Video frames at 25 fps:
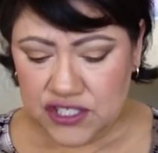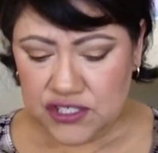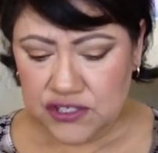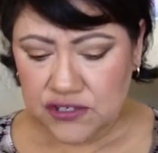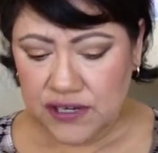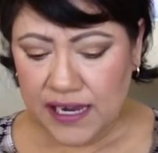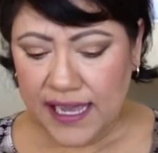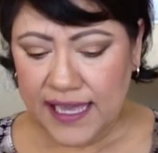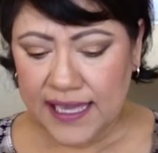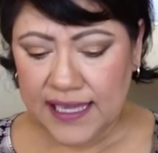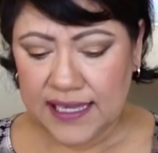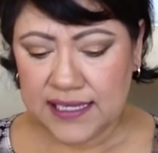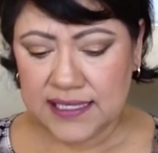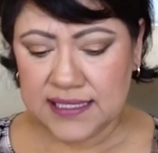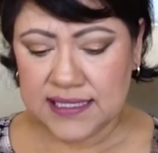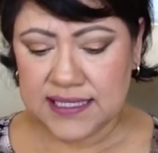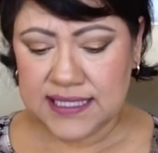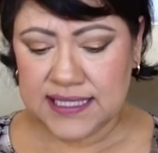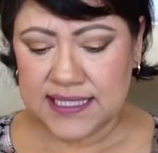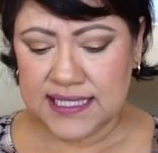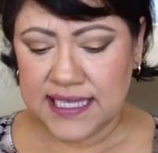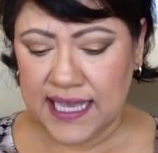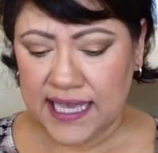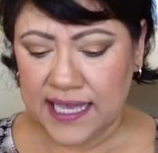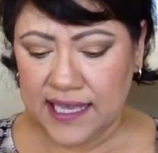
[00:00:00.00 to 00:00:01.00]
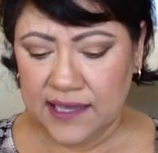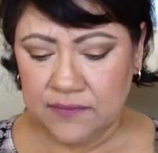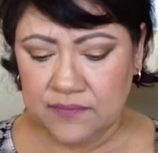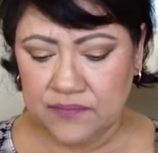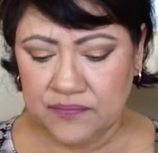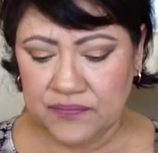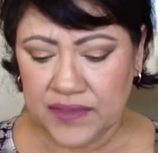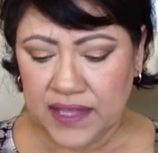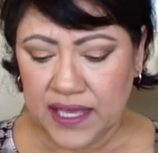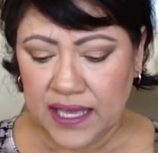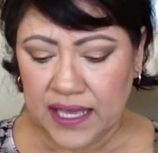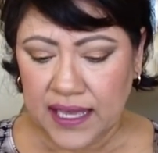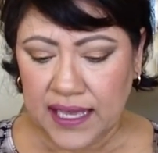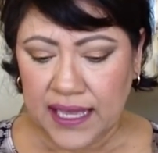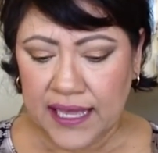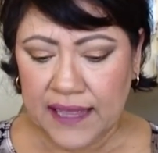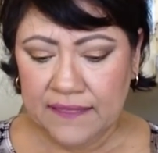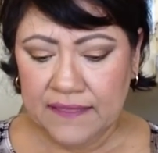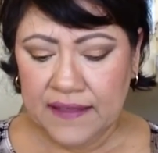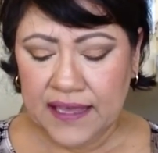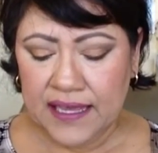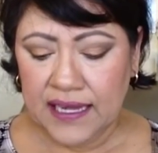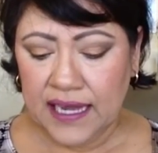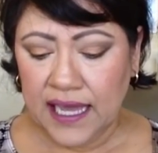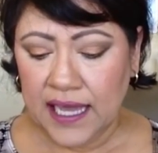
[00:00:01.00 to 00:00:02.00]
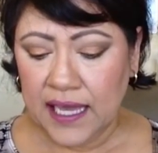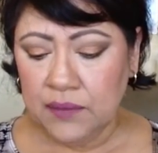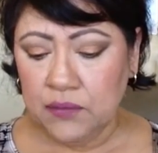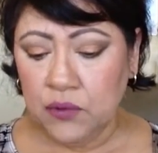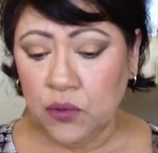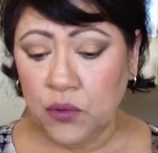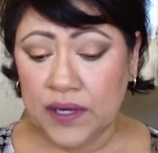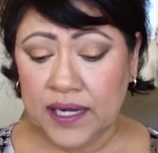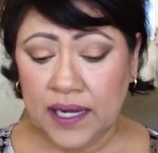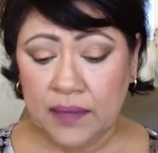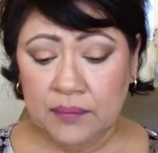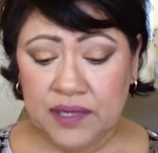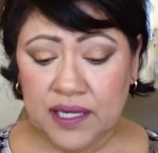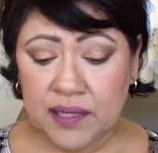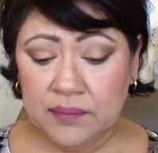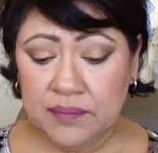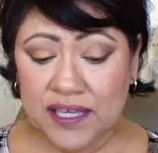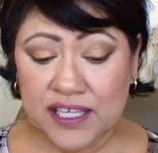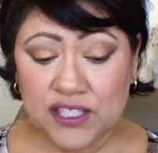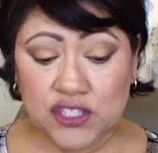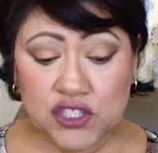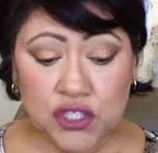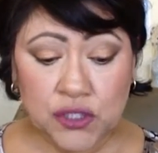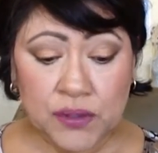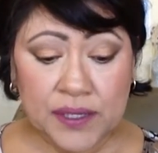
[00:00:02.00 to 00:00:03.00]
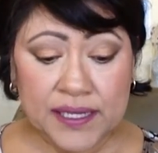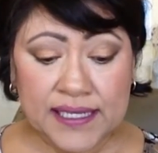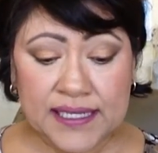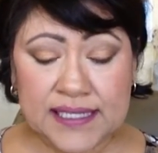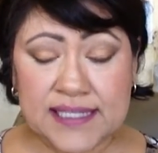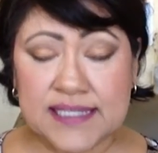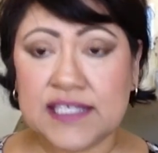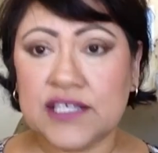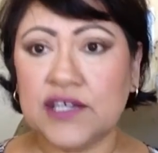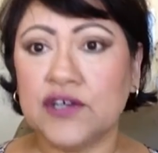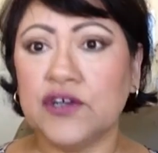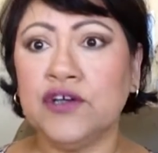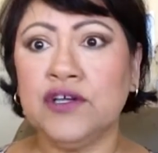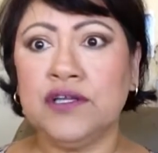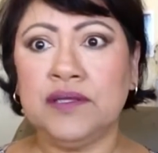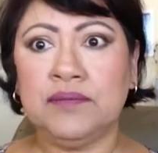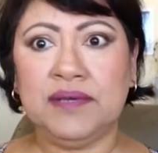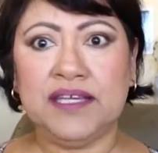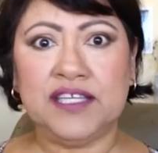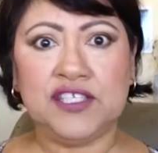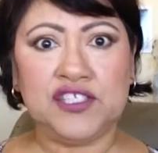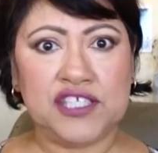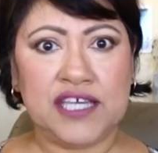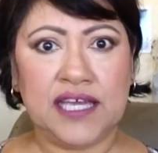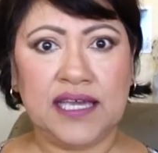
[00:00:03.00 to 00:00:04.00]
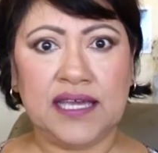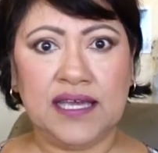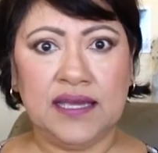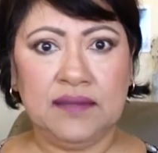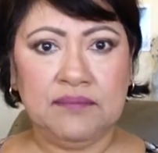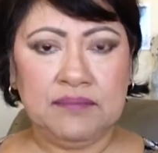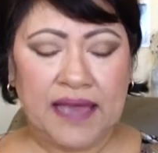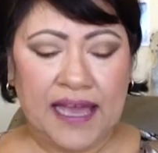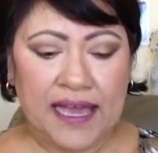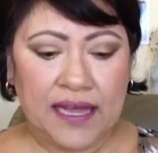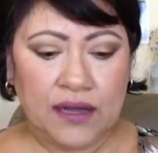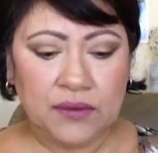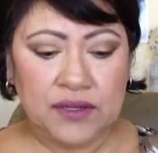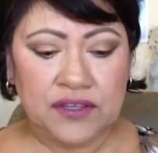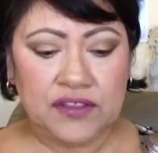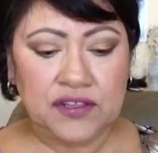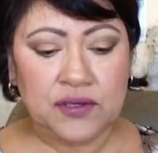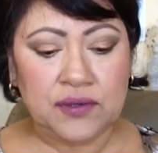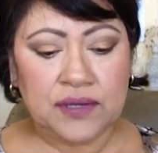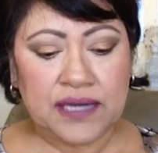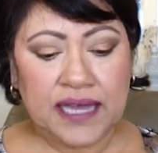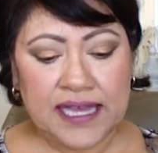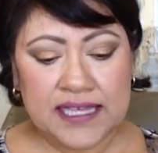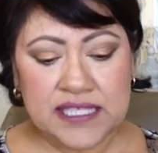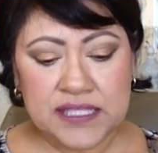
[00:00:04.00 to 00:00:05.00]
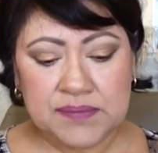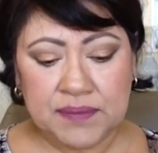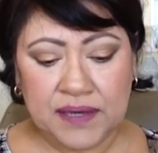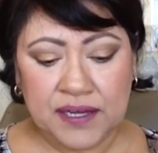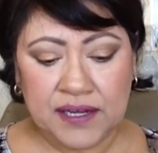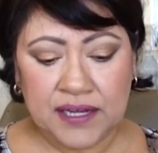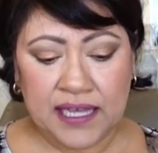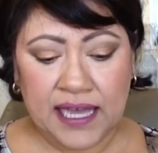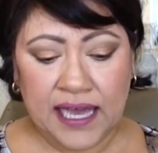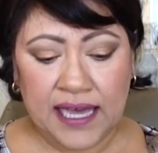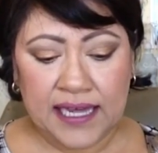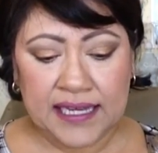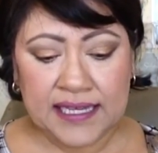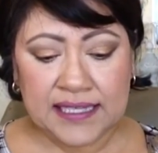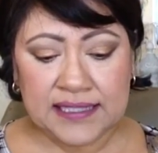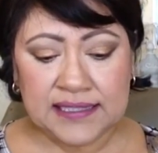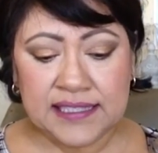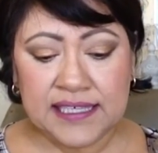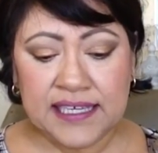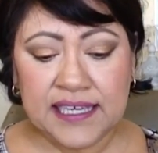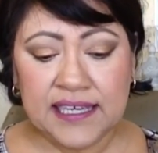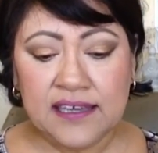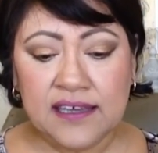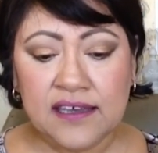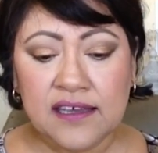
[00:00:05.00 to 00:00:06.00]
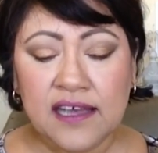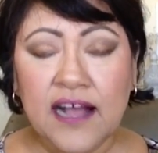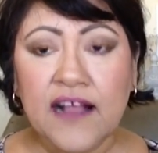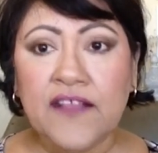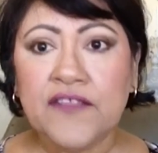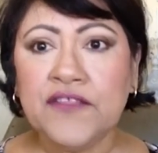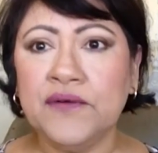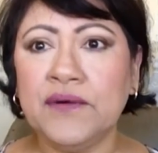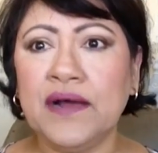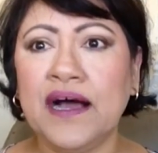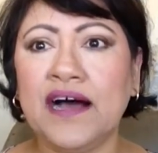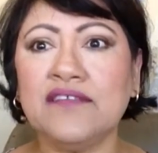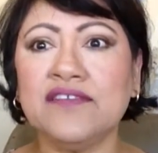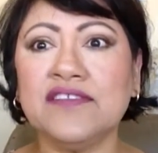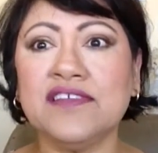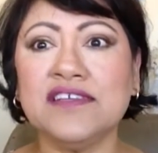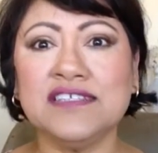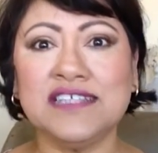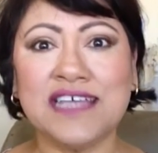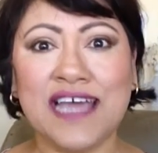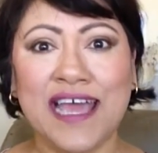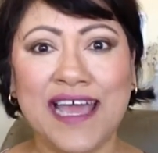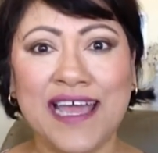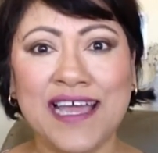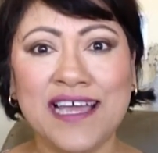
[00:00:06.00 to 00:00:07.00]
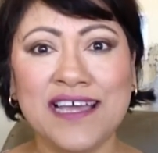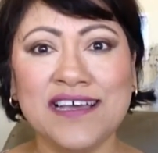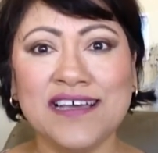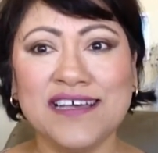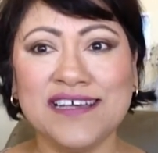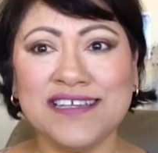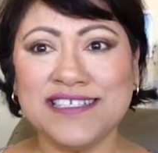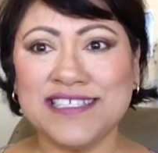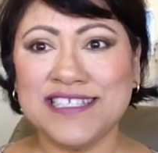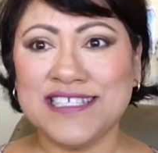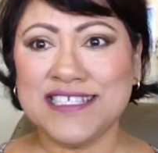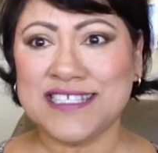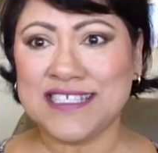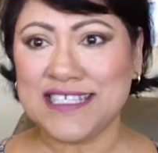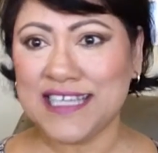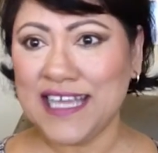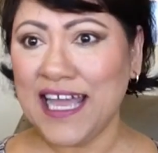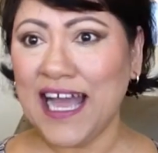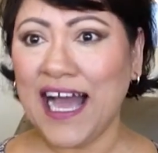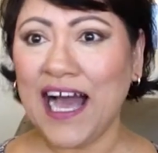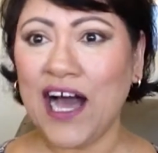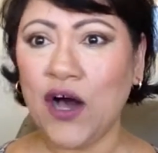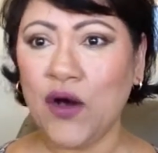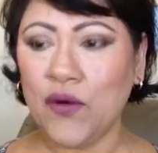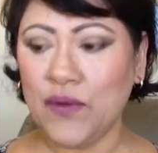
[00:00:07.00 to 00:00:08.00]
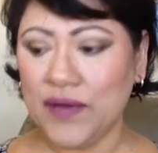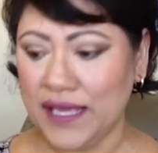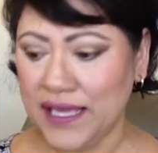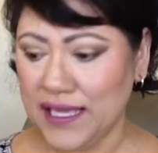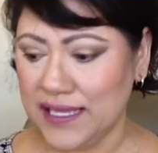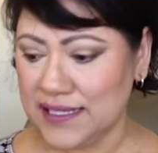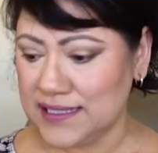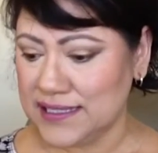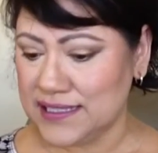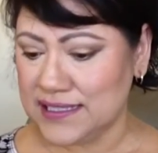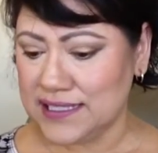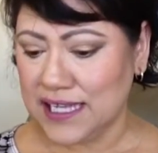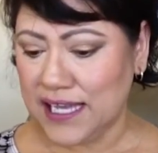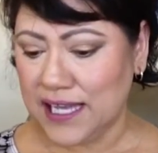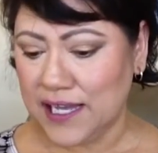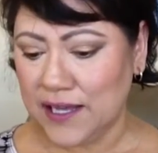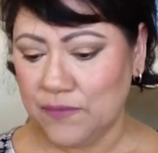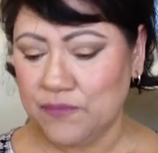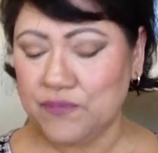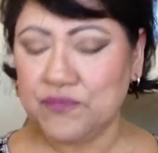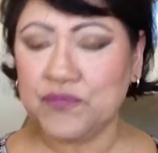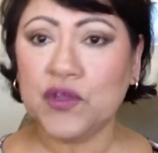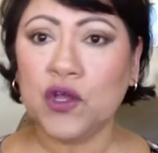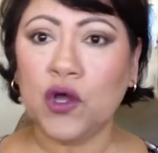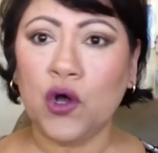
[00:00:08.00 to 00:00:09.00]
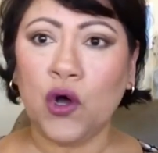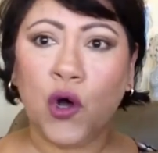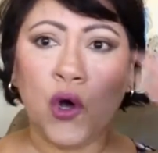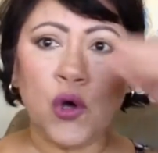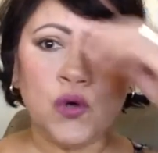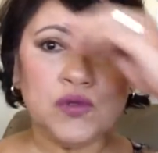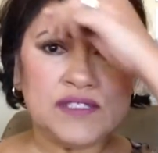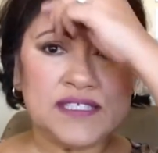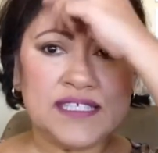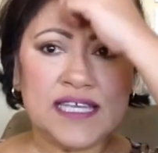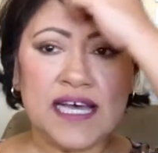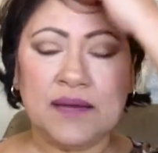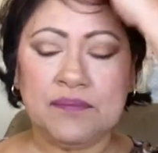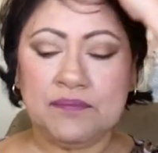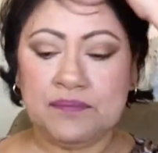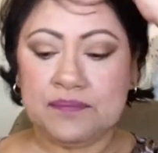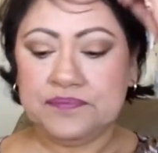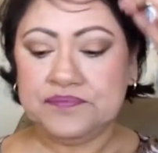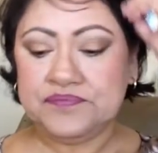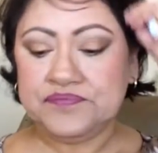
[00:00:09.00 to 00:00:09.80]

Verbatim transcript: try it and see, and then um, what I'm going to be doing is going to be checking back with you guys periodically throughout the day to see how it uh, holds up.